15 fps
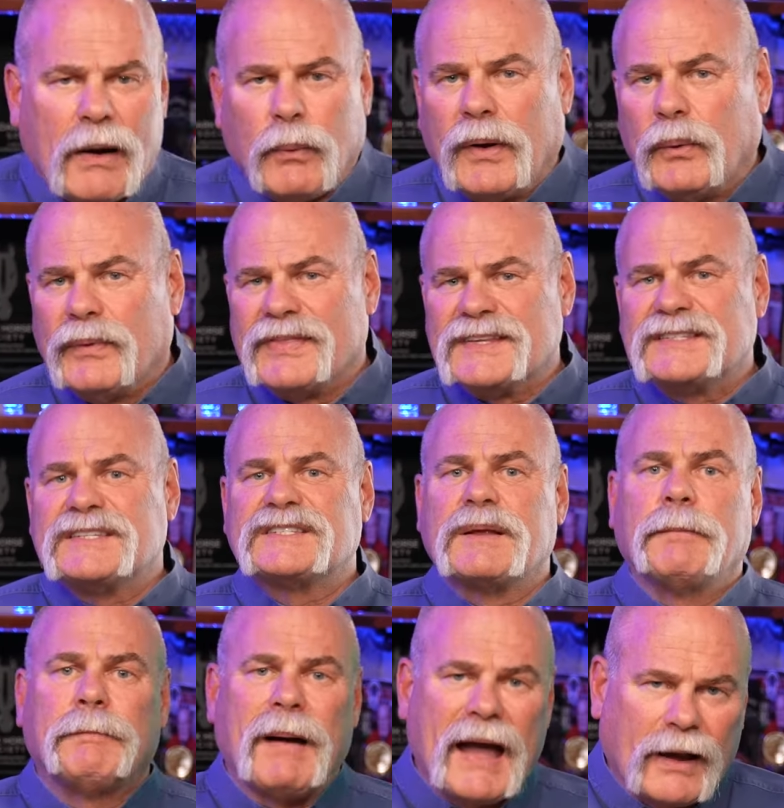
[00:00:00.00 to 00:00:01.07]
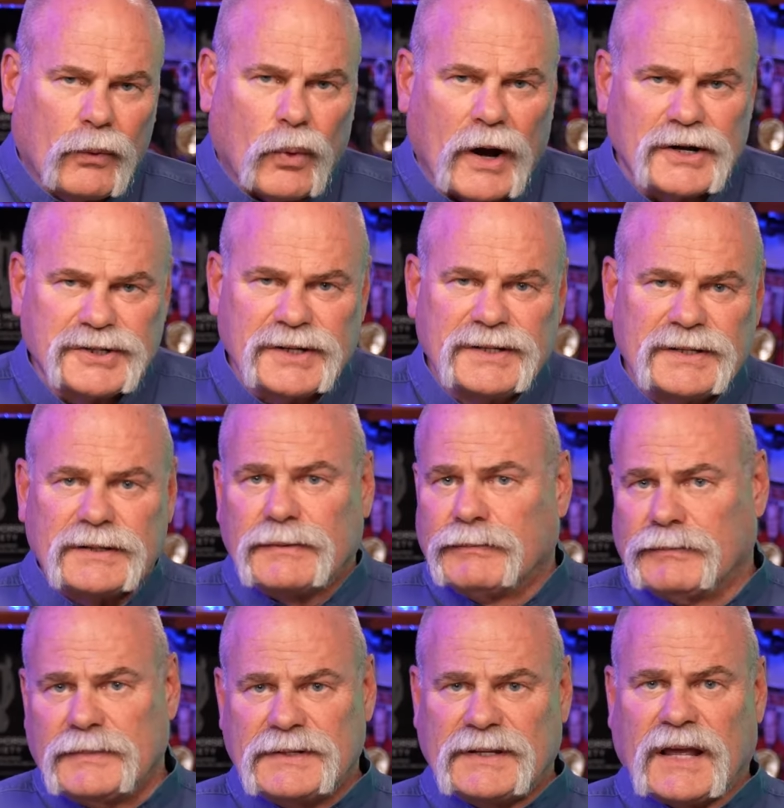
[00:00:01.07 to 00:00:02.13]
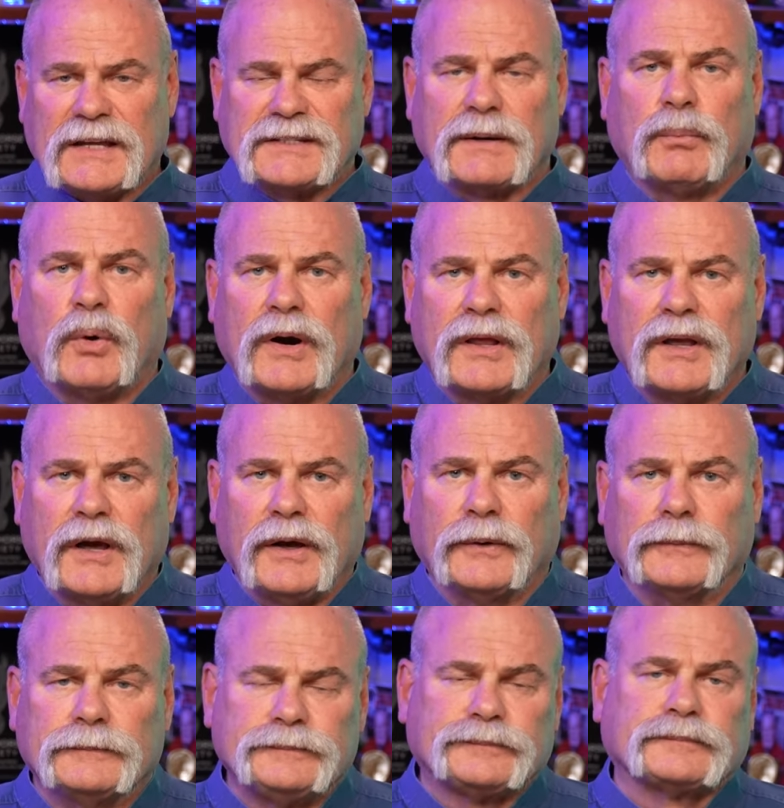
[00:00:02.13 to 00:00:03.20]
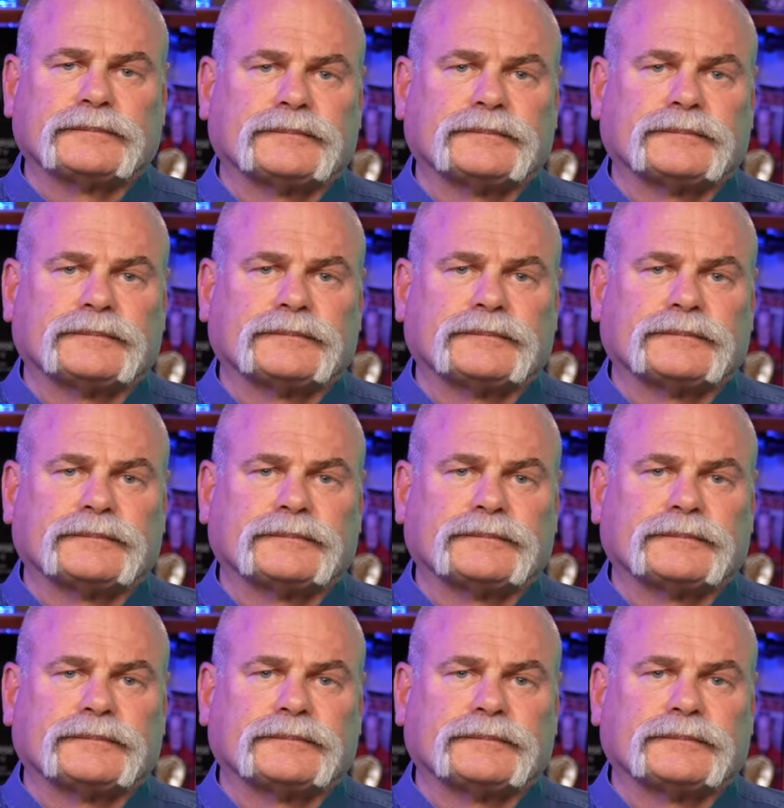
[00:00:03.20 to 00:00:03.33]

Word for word: That way when the system backwashes, it's got somewhere to go.